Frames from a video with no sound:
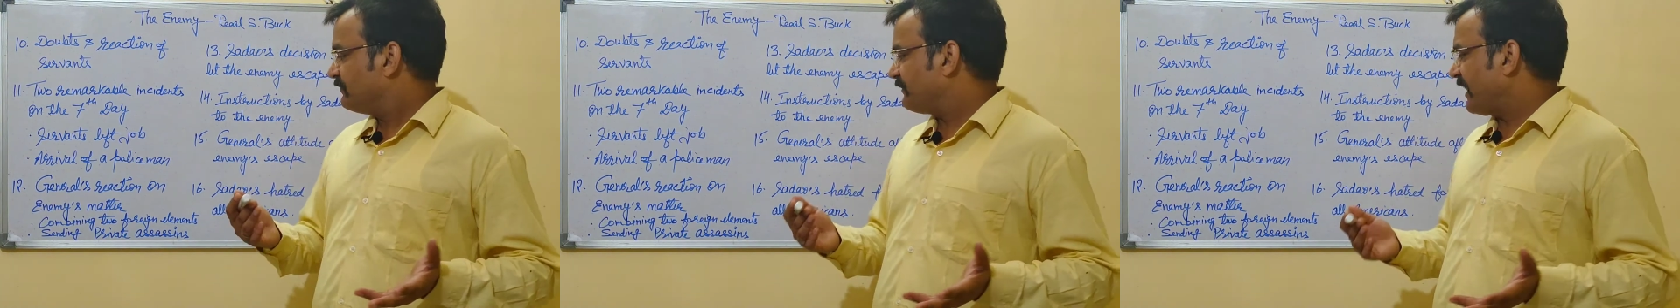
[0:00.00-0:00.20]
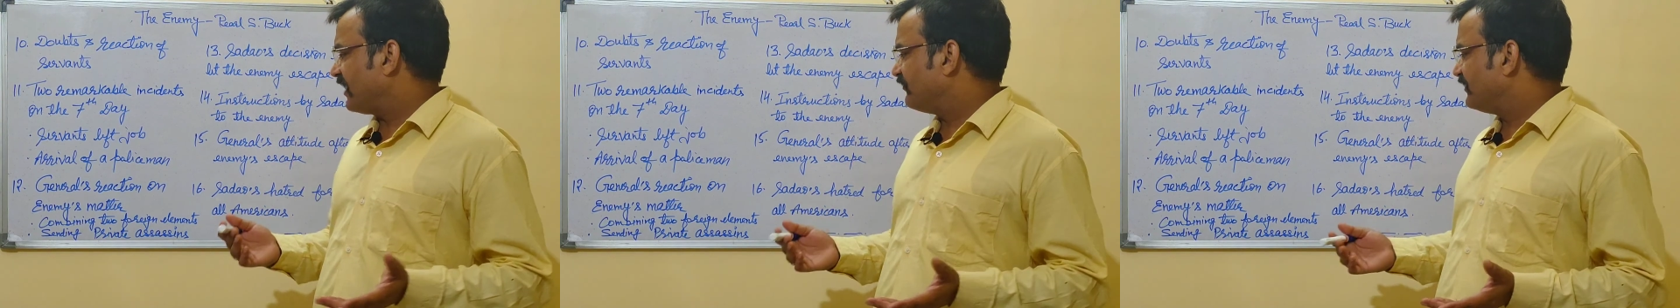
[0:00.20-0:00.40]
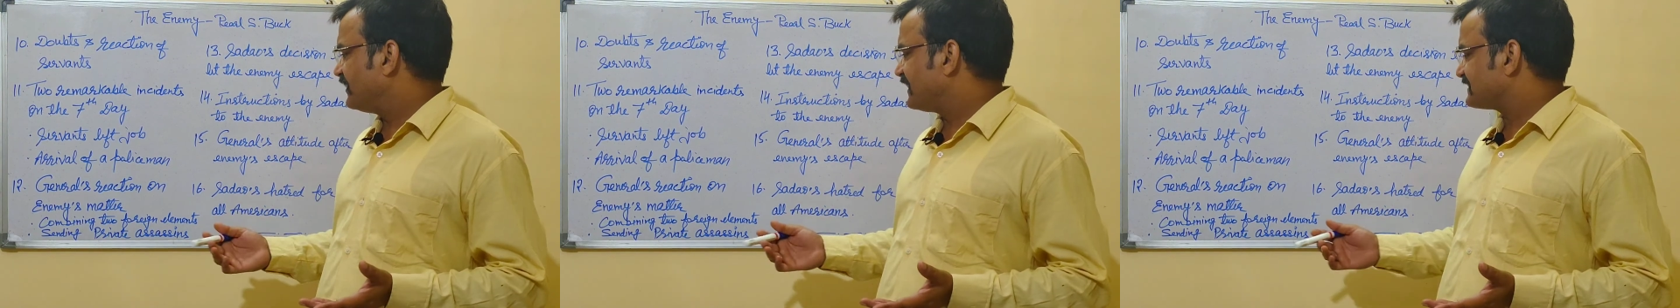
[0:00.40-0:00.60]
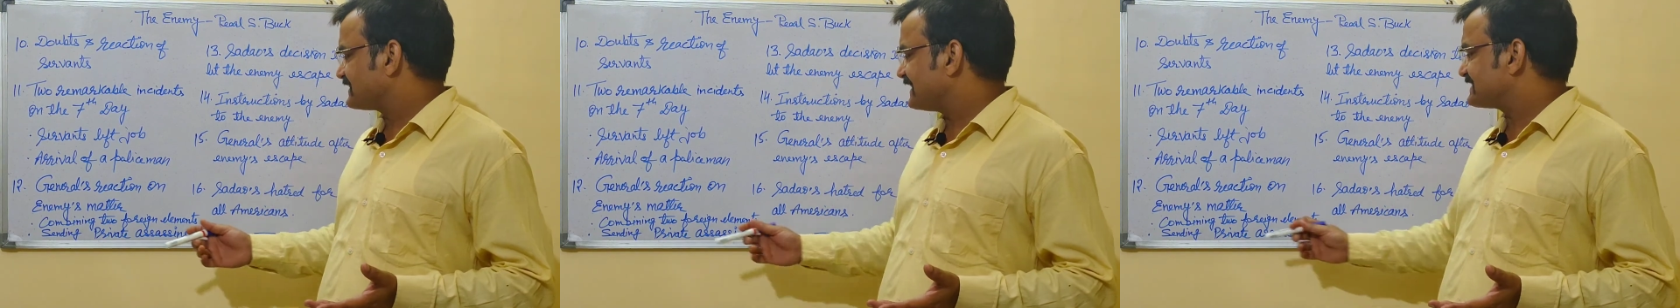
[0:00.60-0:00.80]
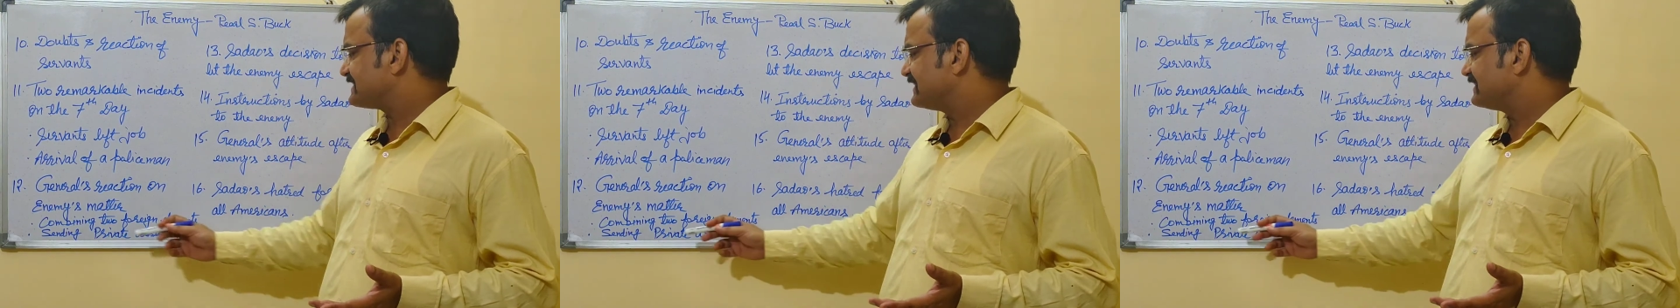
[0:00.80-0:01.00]
private
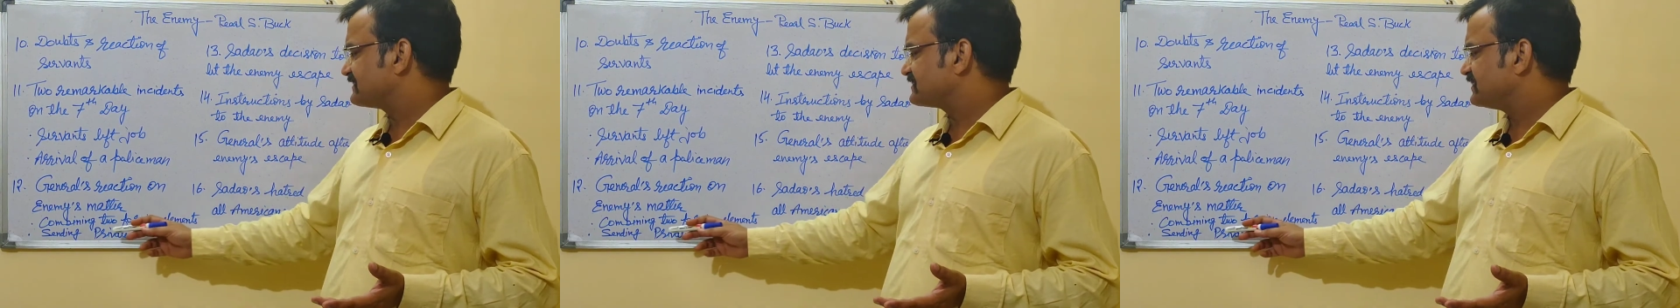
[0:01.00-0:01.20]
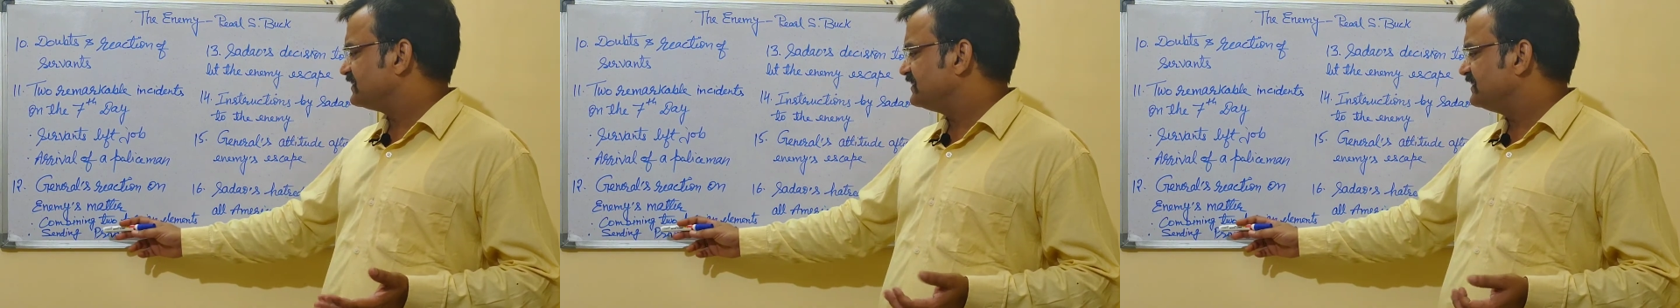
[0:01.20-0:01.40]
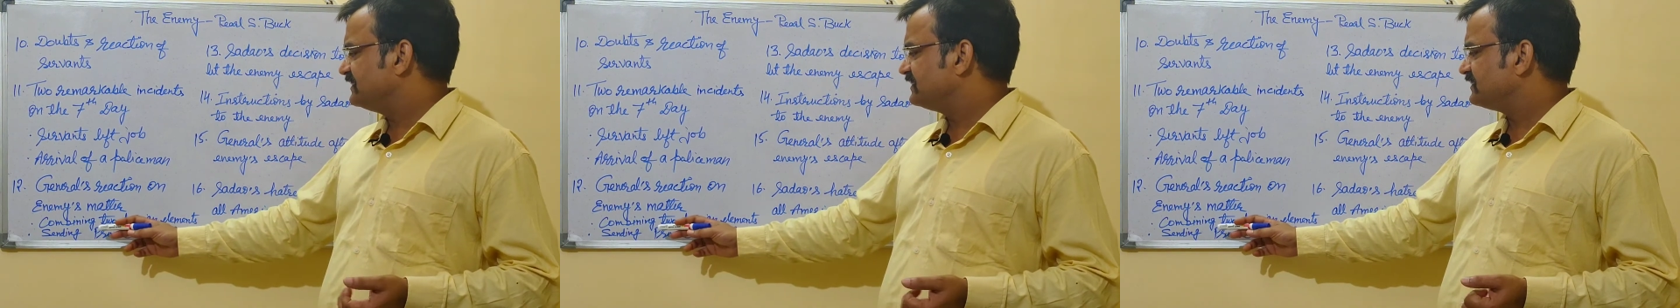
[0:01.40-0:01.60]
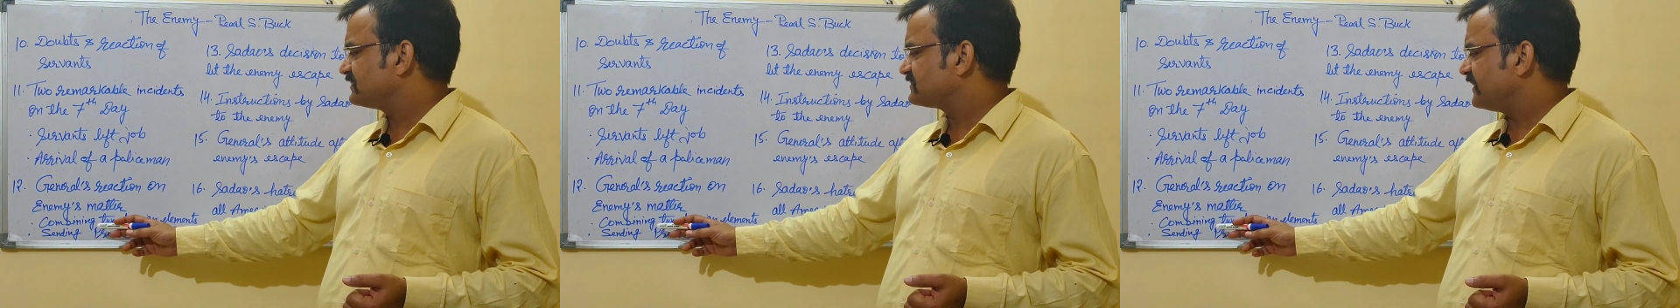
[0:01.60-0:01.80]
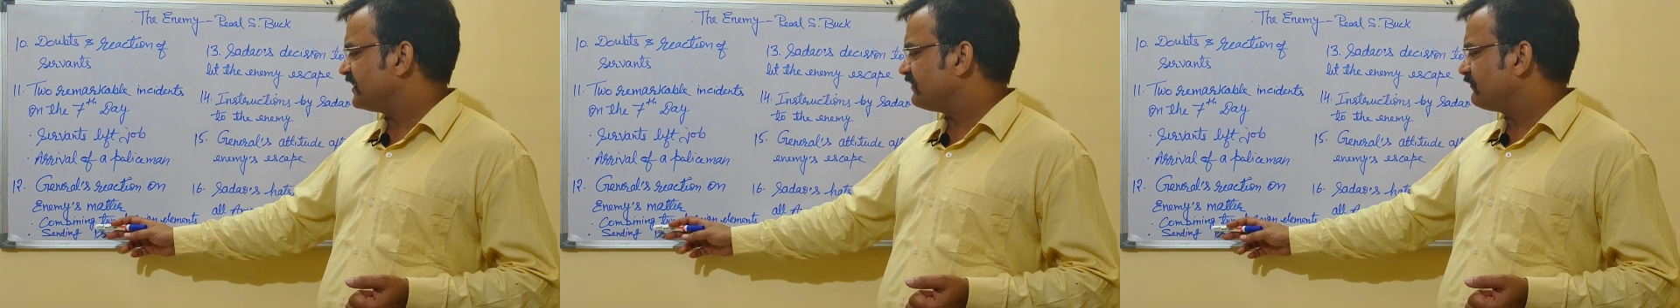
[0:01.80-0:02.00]
assassins. He
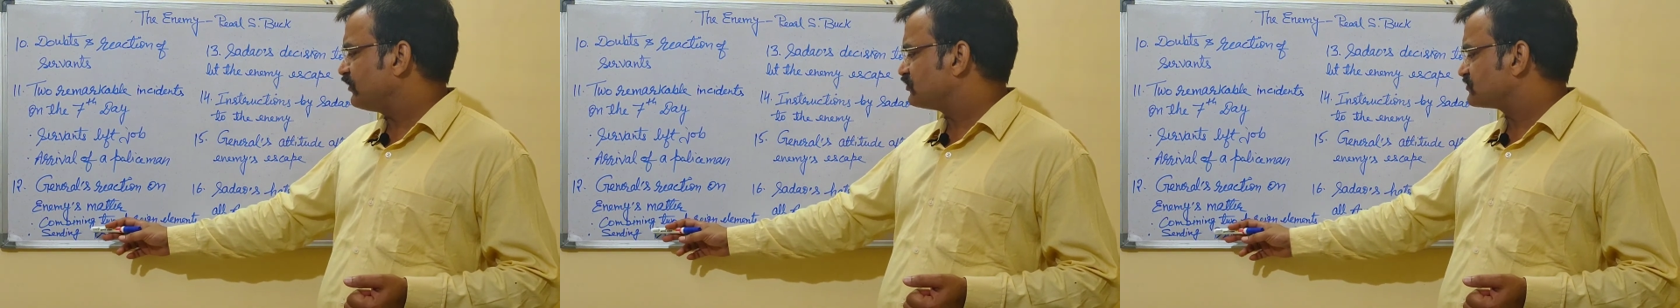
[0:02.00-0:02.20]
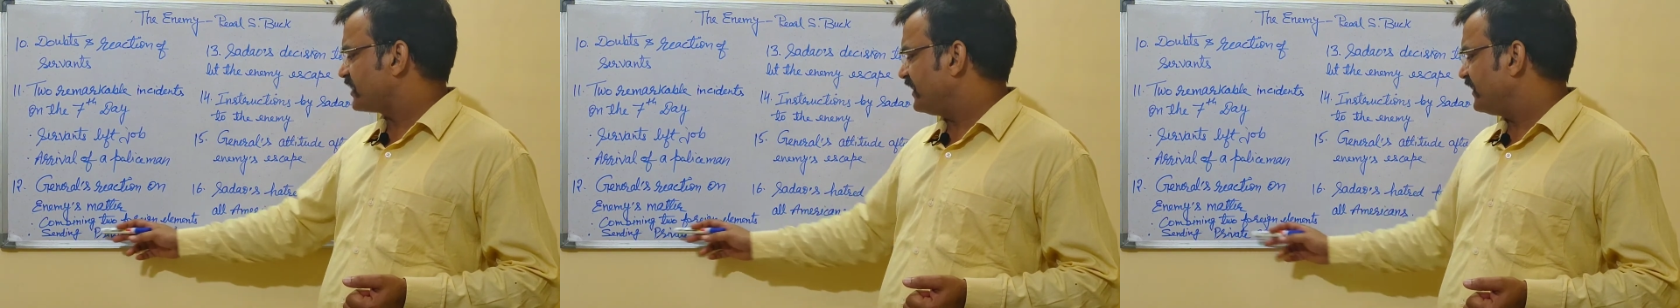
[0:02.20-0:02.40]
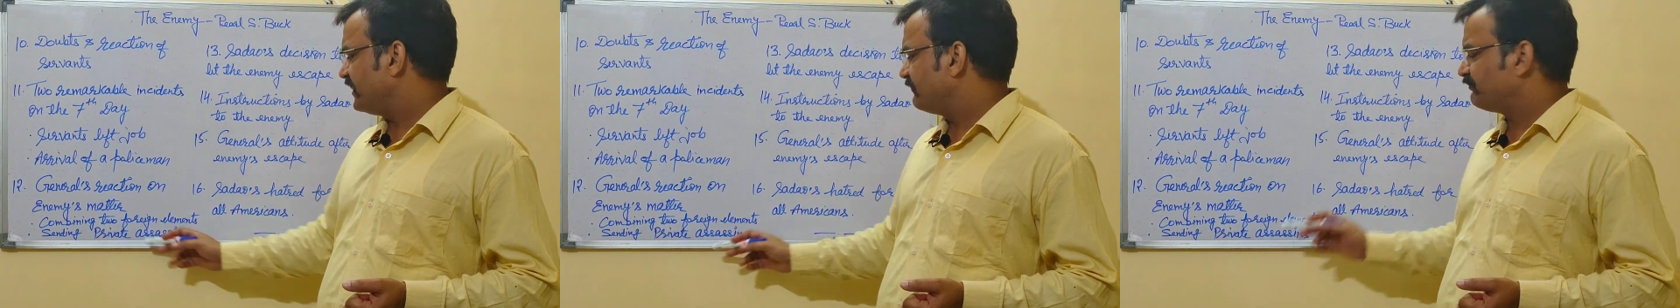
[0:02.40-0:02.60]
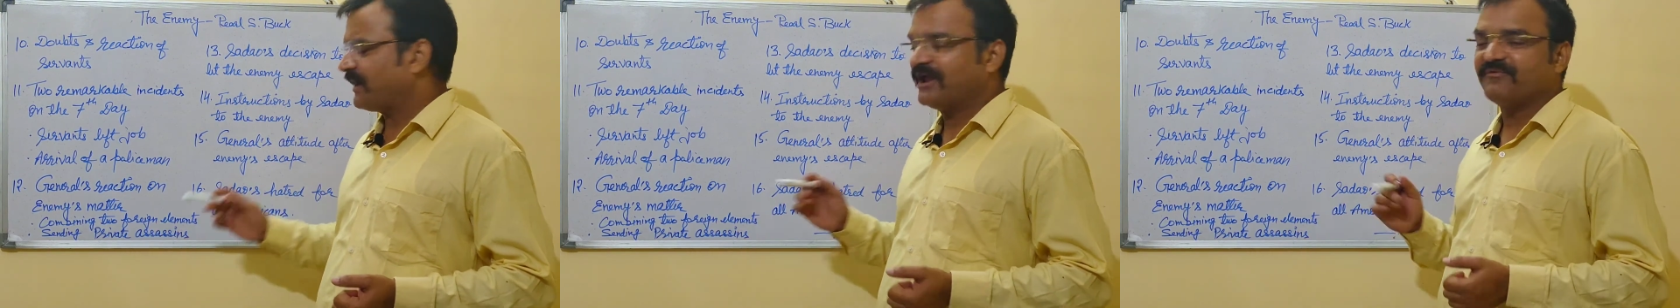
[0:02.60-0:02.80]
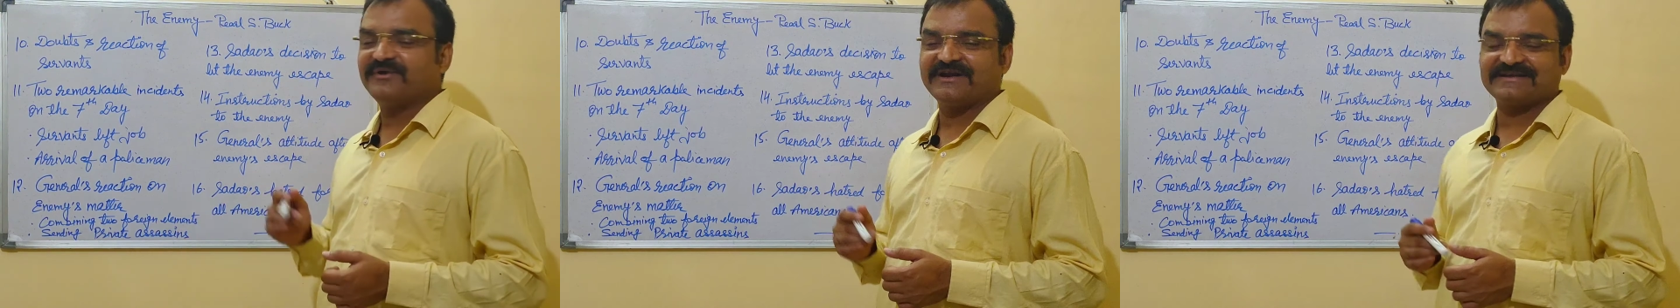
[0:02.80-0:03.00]
said about sending
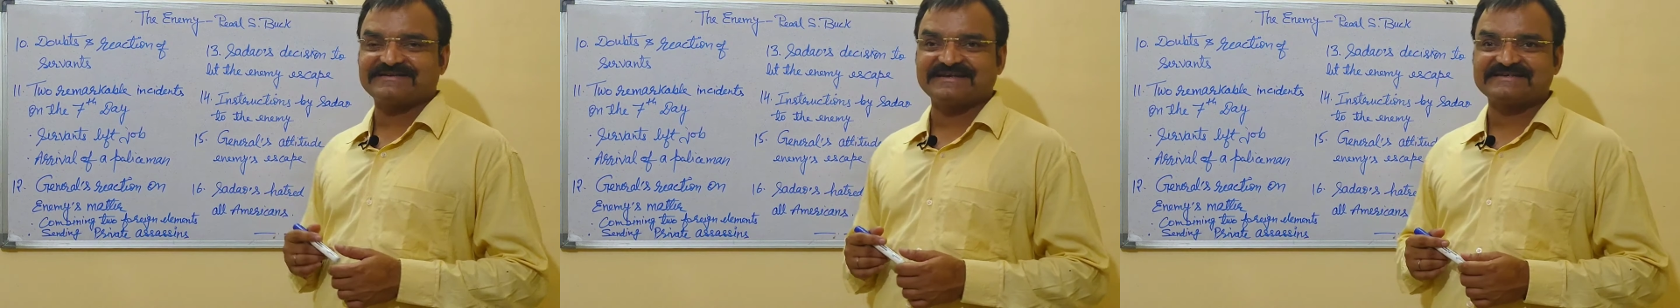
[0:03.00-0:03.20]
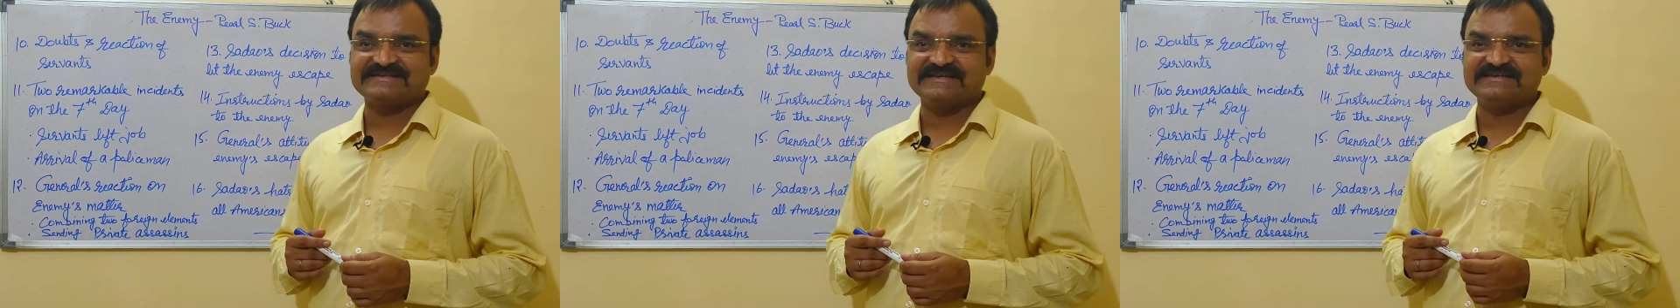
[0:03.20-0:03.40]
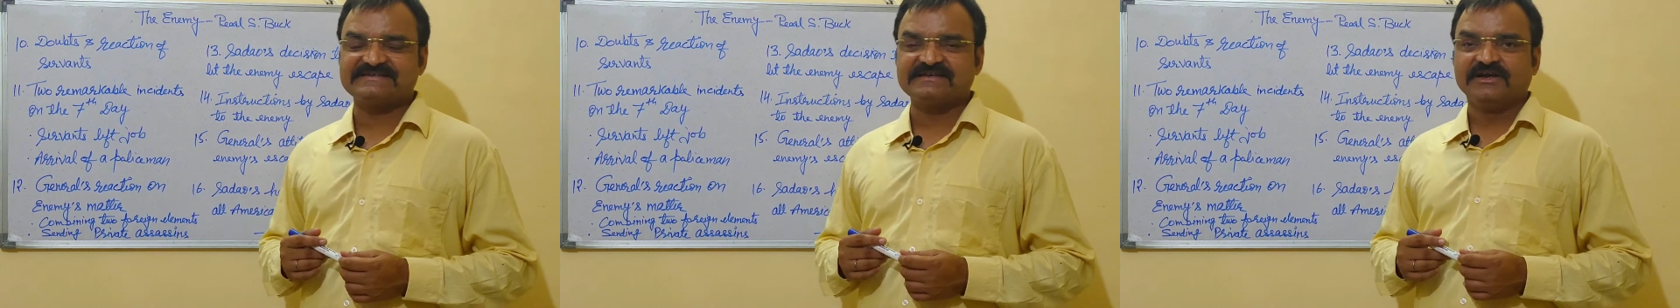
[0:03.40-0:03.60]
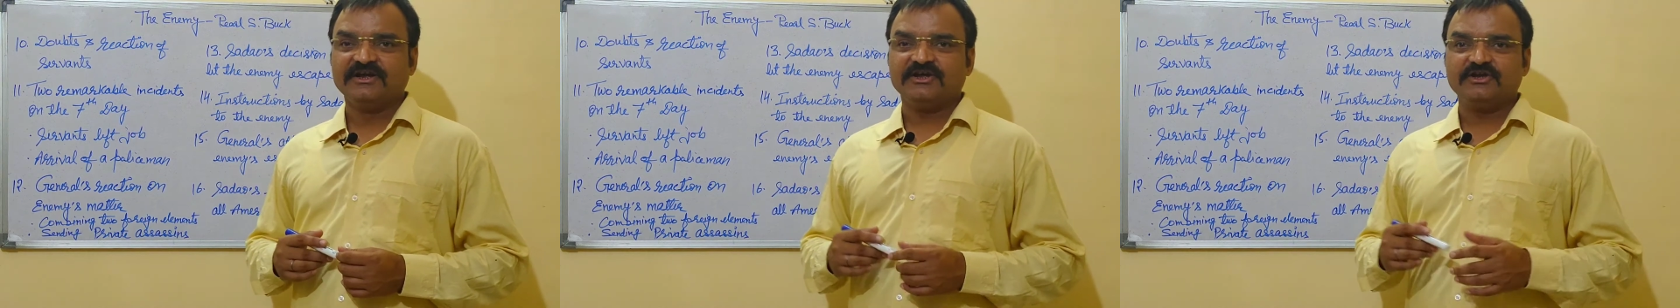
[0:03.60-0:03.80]
private assassins.